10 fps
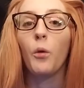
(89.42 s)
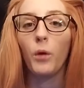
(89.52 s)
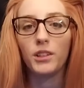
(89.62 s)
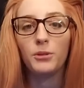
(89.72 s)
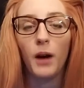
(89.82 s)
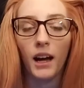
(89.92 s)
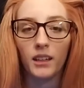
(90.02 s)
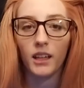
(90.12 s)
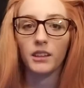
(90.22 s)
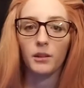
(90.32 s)
what do I
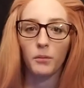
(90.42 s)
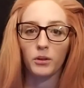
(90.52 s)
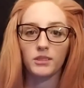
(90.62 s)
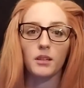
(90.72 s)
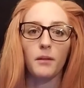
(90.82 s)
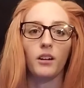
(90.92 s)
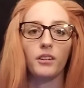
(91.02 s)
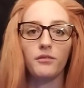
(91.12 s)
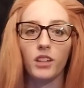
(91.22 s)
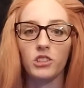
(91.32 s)
like the most about
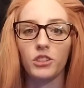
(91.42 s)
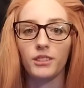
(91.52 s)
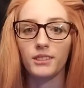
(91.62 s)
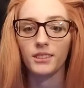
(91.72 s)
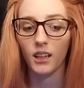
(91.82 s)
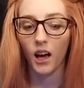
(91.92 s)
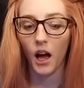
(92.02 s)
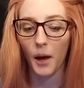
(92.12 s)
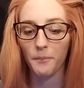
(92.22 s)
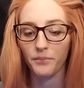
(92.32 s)
conventions?
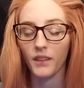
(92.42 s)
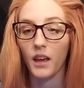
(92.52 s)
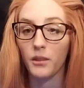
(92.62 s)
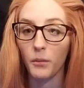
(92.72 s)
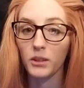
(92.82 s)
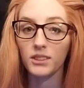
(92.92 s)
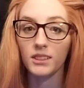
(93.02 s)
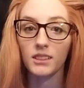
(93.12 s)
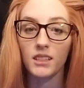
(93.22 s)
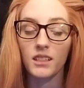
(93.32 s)
The
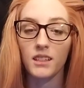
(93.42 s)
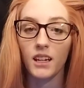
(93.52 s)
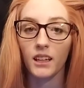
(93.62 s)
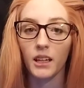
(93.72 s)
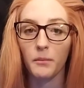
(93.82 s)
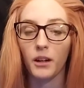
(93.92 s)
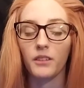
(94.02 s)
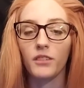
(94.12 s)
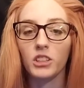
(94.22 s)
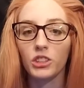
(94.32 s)
most that I like about
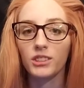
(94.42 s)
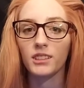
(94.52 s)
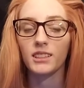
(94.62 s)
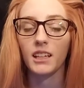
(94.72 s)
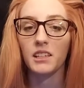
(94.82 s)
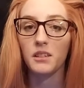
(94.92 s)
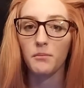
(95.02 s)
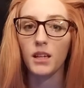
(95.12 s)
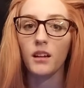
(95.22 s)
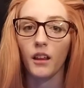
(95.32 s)
conventions is getting to
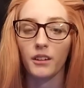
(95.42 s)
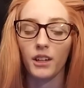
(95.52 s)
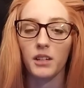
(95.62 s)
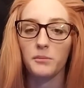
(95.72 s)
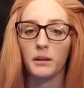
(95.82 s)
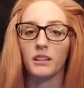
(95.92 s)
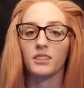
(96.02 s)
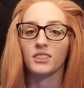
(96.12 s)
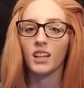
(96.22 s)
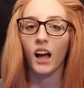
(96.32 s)
meet other
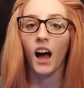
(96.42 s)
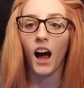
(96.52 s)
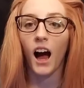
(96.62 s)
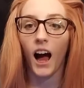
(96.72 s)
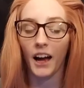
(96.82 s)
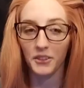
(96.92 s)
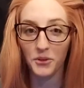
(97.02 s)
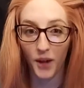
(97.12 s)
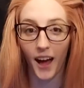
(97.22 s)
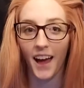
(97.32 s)
cosplayers. I
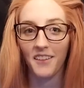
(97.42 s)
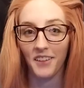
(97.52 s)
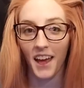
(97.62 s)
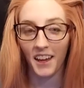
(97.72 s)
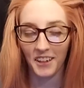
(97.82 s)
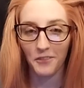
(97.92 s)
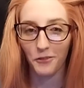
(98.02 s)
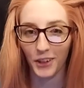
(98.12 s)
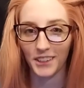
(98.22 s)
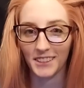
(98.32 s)
do not have any
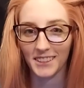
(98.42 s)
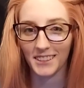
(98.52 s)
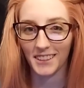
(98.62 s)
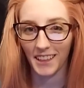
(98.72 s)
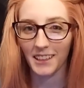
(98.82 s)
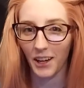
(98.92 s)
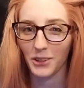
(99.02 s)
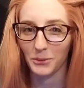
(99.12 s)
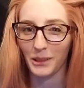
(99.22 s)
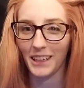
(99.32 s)
friends that
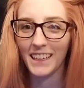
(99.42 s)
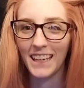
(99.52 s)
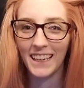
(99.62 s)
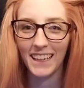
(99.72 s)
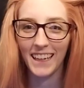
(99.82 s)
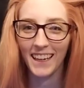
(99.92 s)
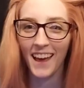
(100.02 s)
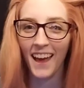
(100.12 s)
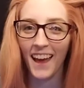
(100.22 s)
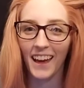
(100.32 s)
cosplay.
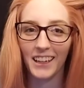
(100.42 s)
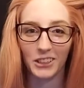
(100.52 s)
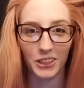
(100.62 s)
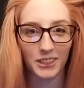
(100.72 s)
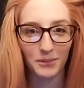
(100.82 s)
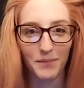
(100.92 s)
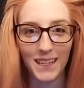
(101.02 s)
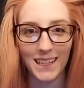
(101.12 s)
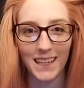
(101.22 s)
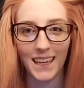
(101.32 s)
It's just
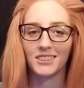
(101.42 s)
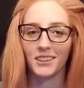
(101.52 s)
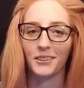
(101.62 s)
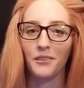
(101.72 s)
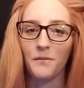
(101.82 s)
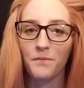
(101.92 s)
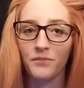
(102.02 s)
me, so